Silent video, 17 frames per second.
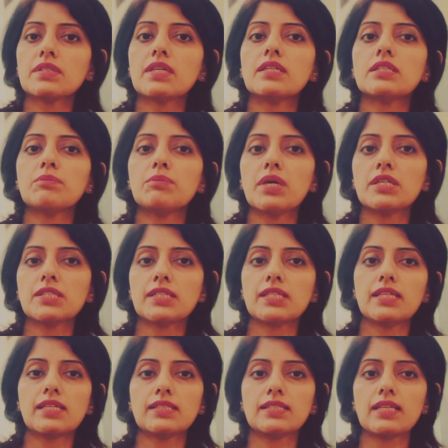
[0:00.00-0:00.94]
in depression
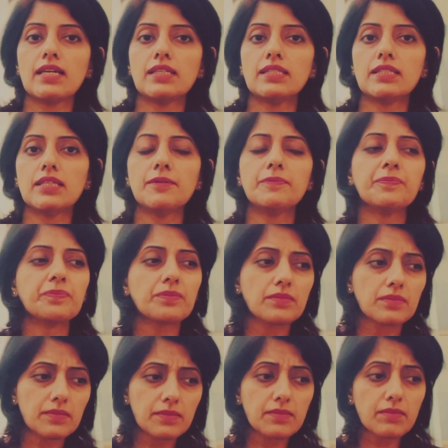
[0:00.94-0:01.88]
and anxiety.
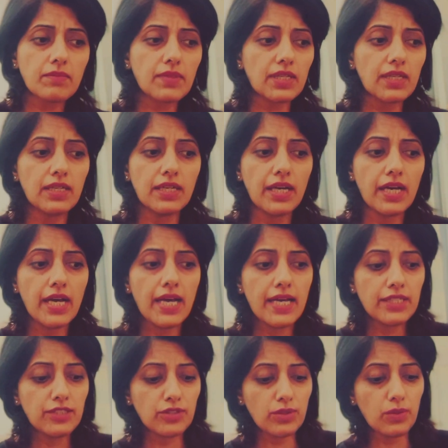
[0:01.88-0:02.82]

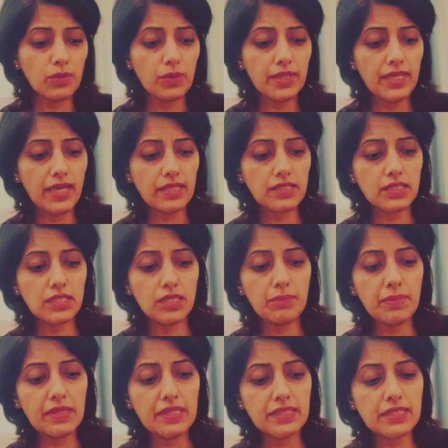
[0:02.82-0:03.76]
So yes,
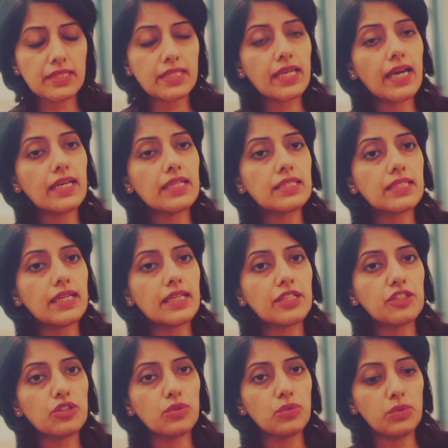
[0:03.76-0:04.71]
GPs can
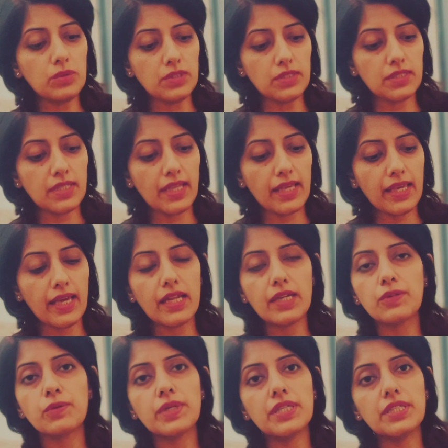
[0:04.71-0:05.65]
diagnose, they can
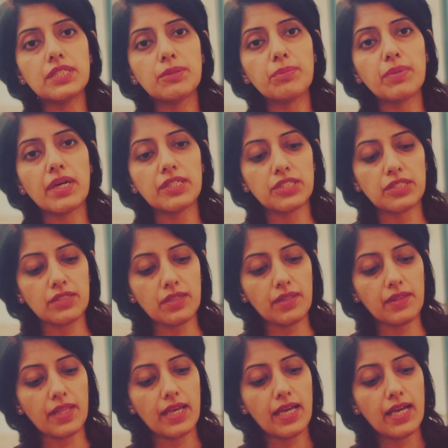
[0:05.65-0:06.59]
treat
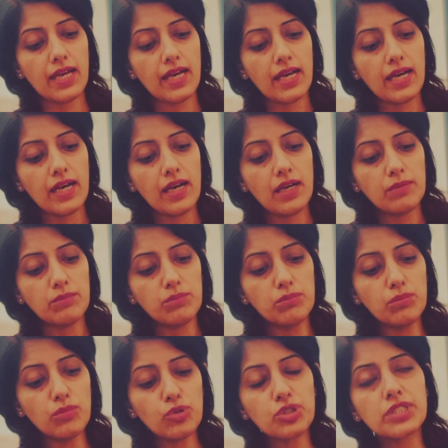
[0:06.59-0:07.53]
depression.
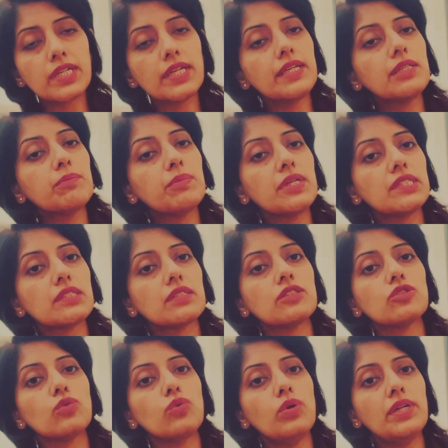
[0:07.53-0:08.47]
Mostly the patients
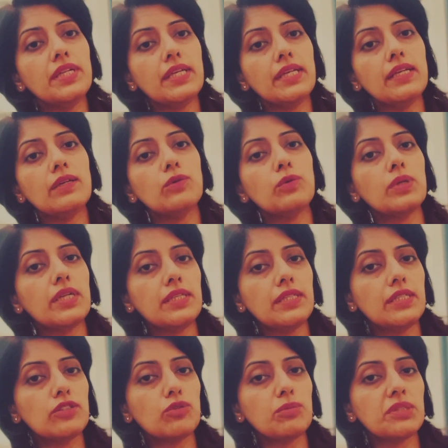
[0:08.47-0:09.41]
only
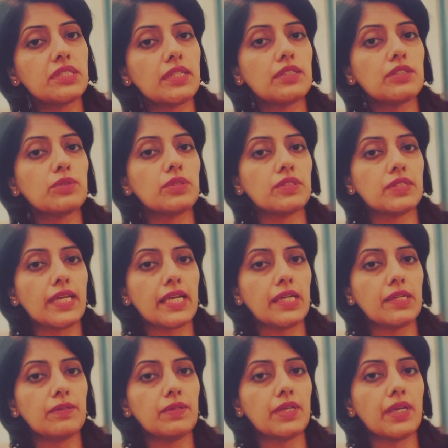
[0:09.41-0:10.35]
need to be sent to the
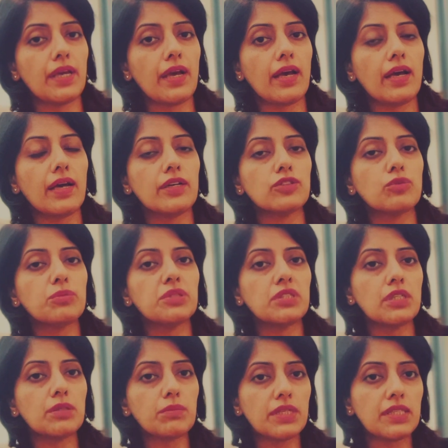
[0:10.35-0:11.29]
secondary care to be
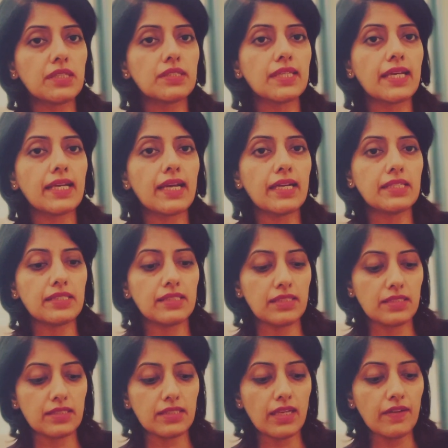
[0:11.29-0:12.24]
seen by the
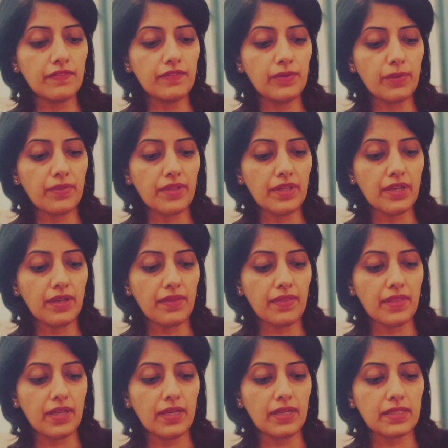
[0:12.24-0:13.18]
psychiatrist if you think
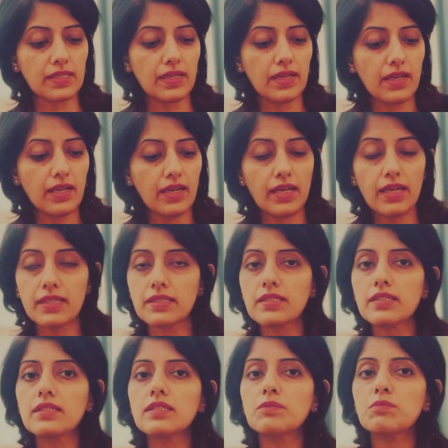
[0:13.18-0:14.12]
that it's
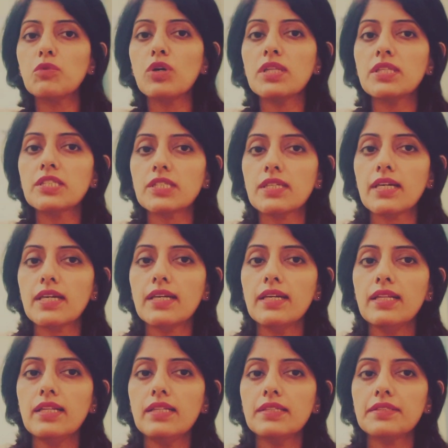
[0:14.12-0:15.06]
a small
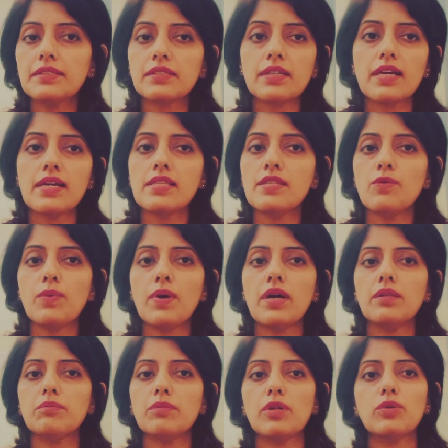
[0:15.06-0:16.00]
child,
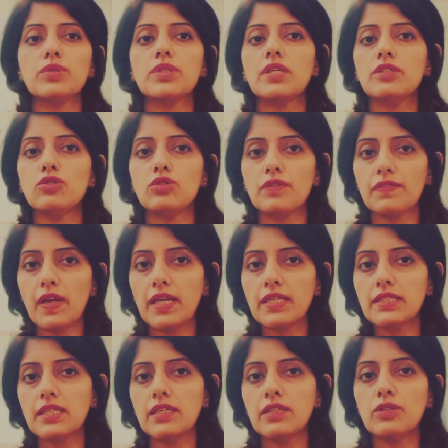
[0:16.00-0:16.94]
anyone below the age of
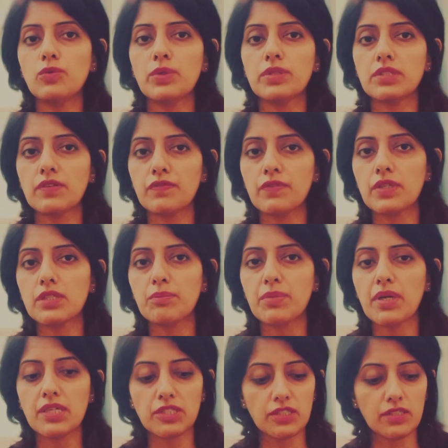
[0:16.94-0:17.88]
18 who is suffering
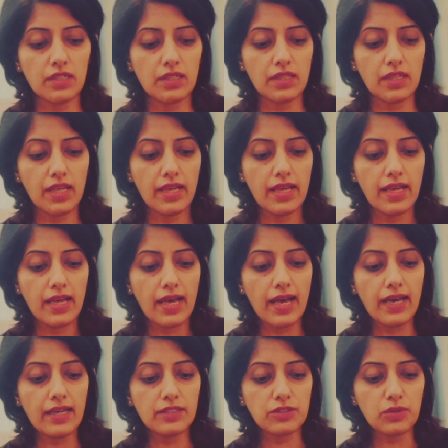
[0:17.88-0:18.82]
depression,
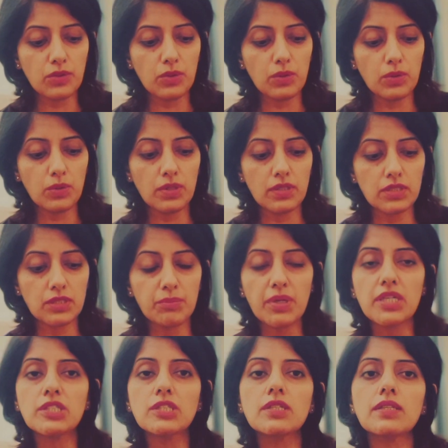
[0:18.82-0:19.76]
and or
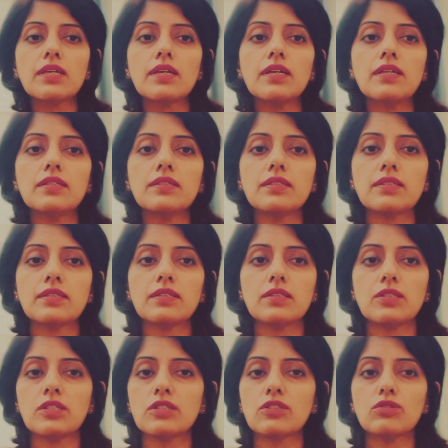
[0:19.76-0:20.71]
depression is
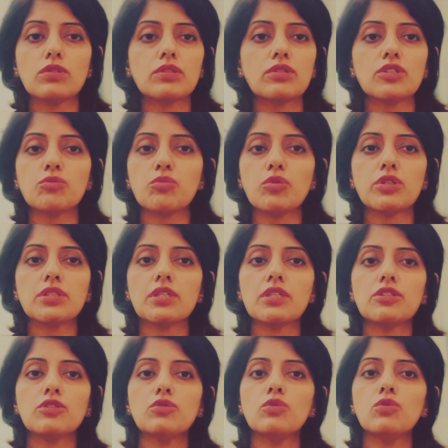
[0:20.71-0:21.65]
just not responding
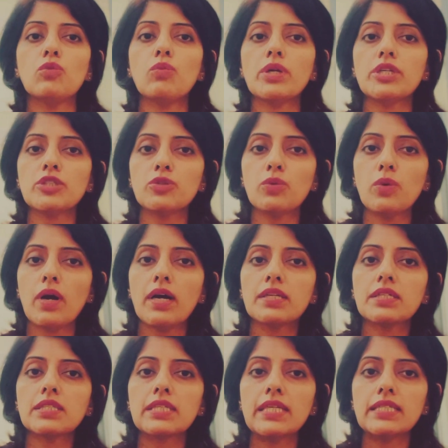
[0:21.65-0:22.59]
to what you are
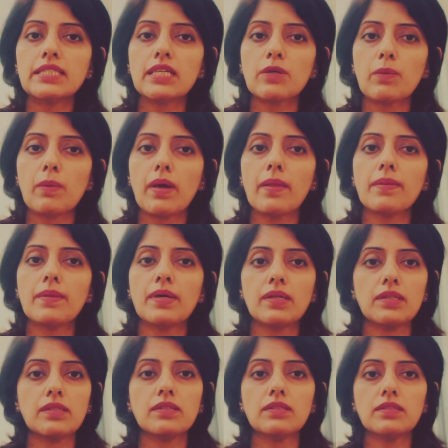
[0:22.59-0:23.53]
treating with
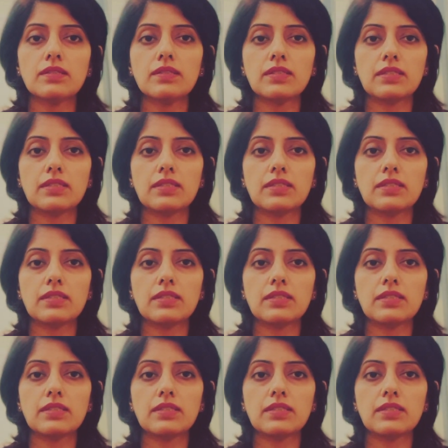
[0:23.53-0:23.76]
in